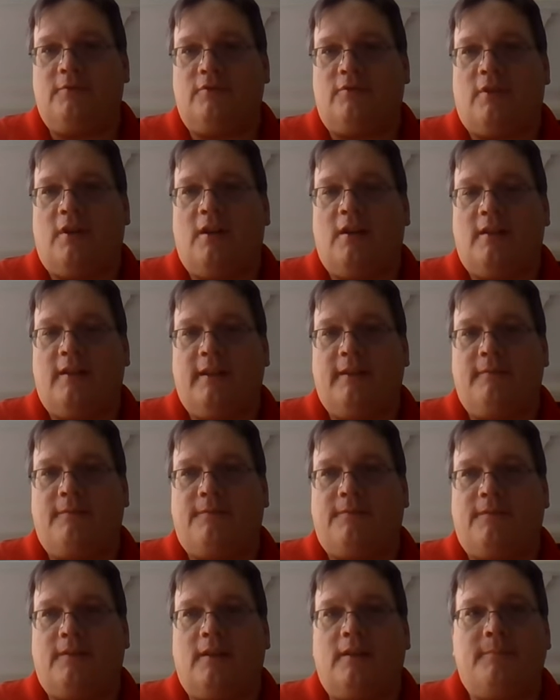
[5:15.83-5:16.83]
Drawing
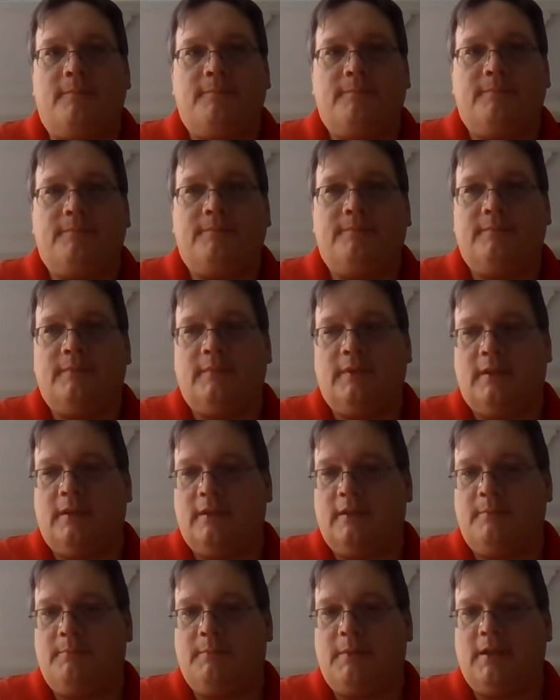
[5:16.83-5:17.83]
from
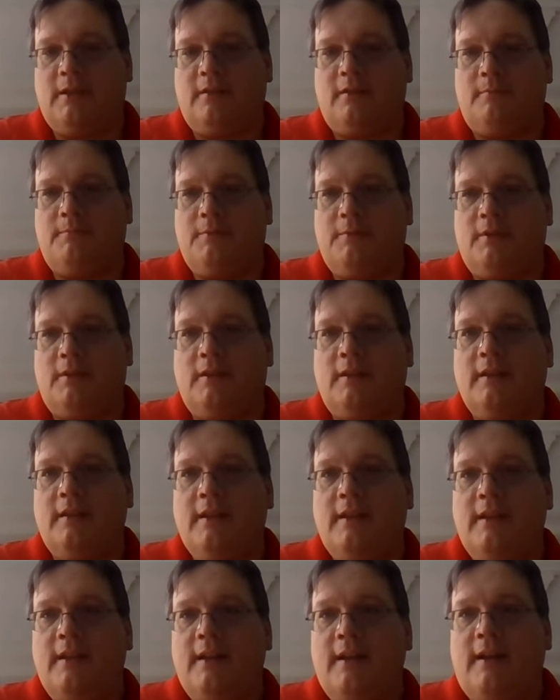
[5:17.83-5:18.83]
the Munger
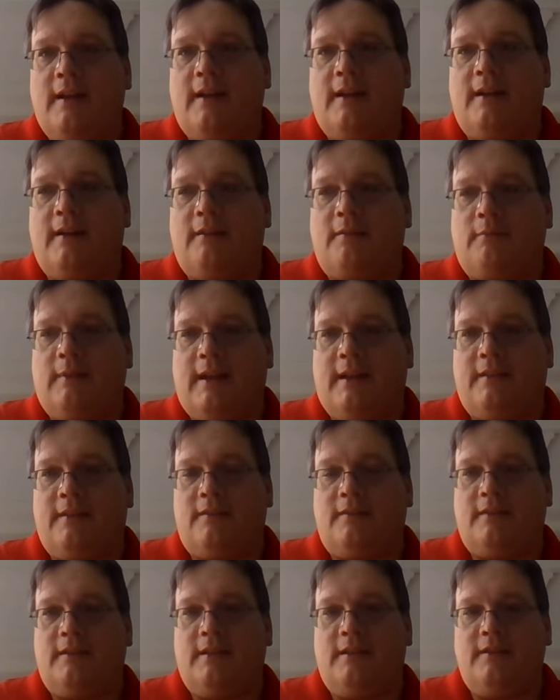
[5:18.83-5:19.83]
book
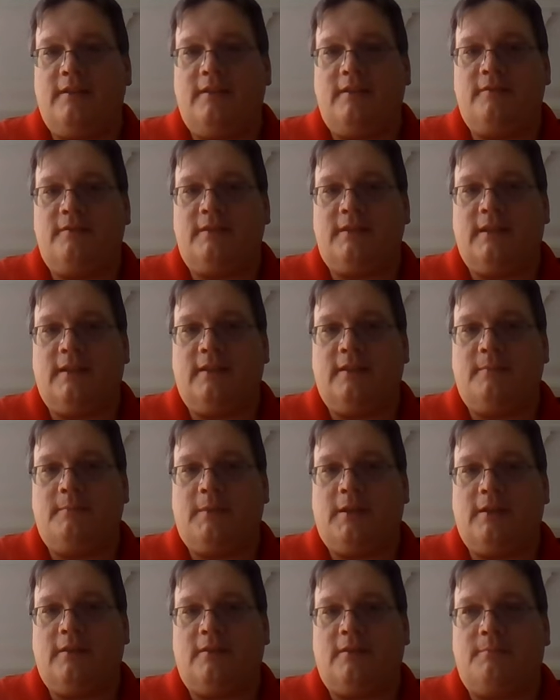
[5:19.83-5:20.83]
rather than using the
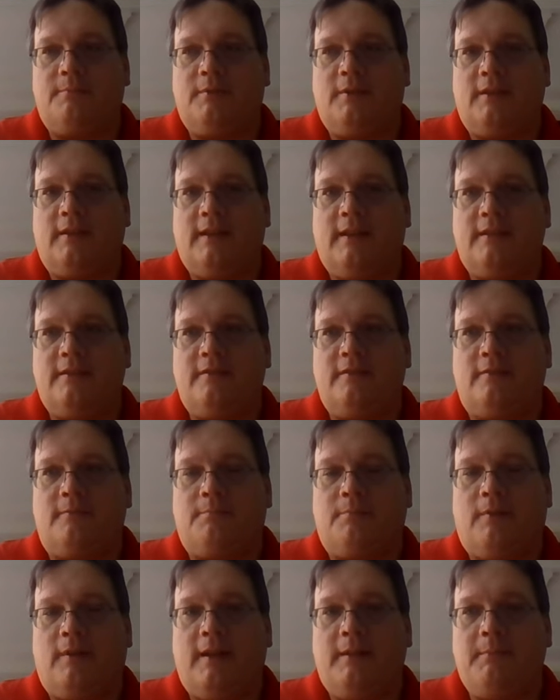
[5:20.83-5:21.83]
Munger book as your
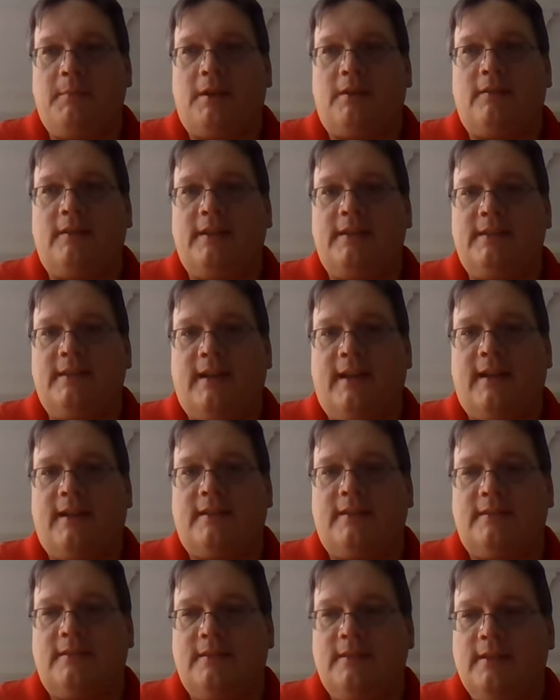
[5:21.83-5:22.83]
primary
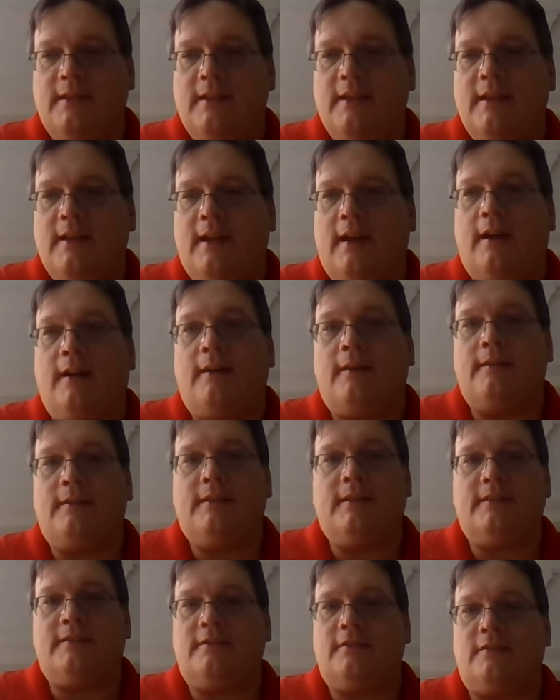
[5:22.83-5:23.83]
text
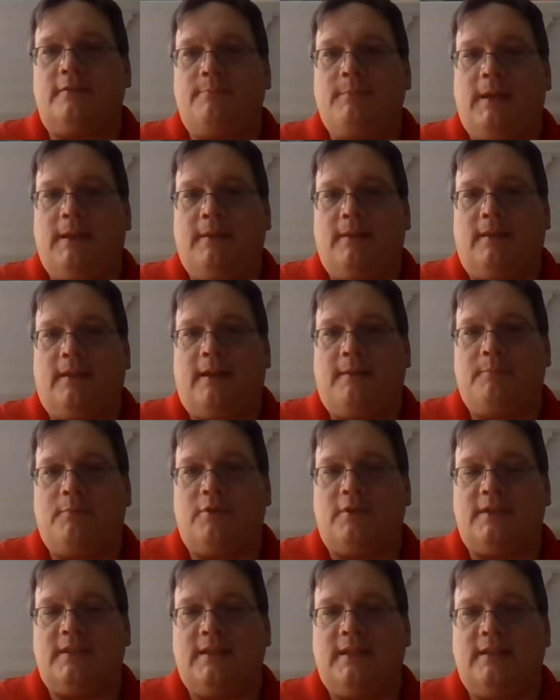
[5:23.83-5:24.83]
has just made a lot
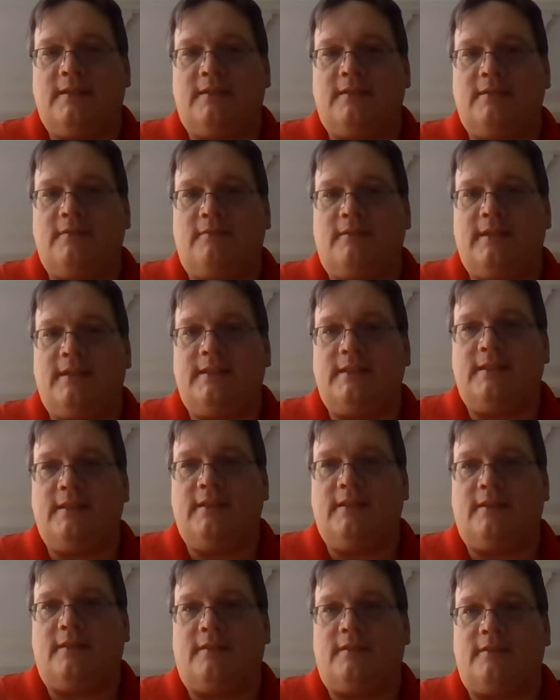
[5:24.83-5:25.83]
more sense in
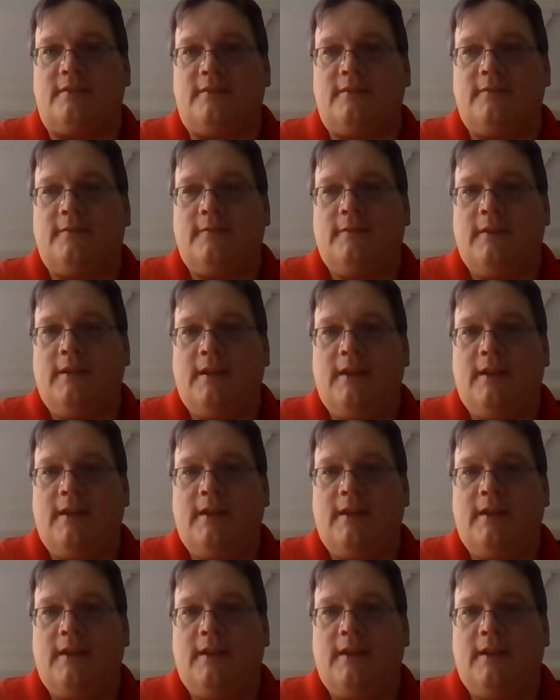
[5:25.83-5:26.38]
recent years.